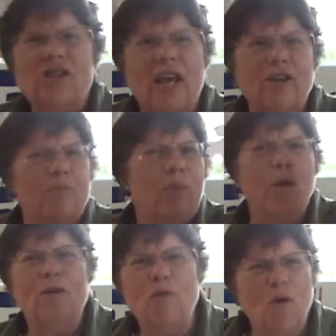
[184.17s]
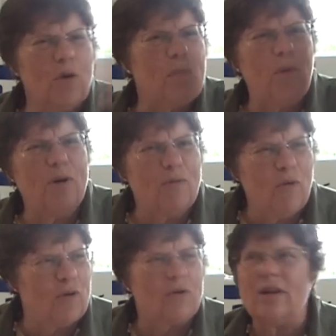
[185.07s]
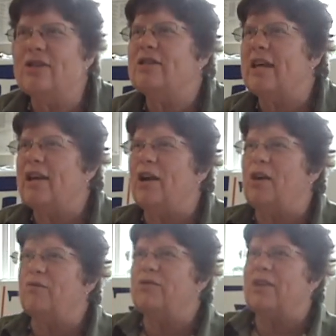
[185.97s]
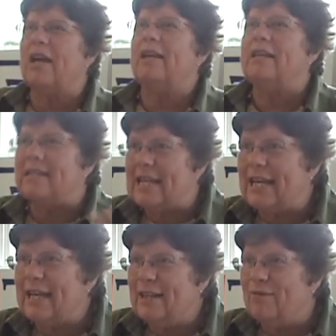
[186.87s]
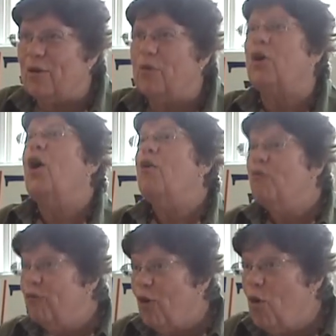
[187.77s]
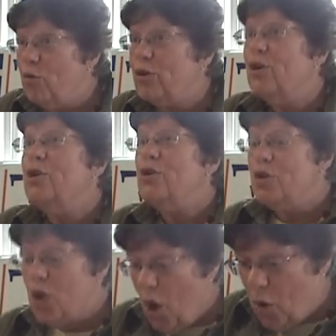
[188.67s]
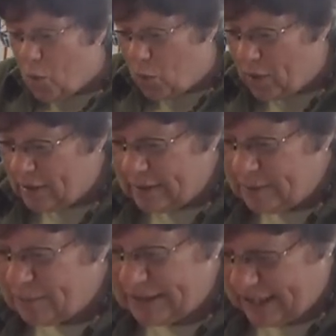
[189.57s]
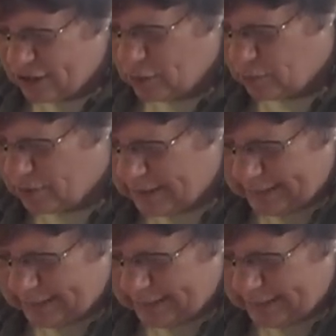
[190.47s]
saying point of order, instead of saying he's taking the vote, vote no. But they don't.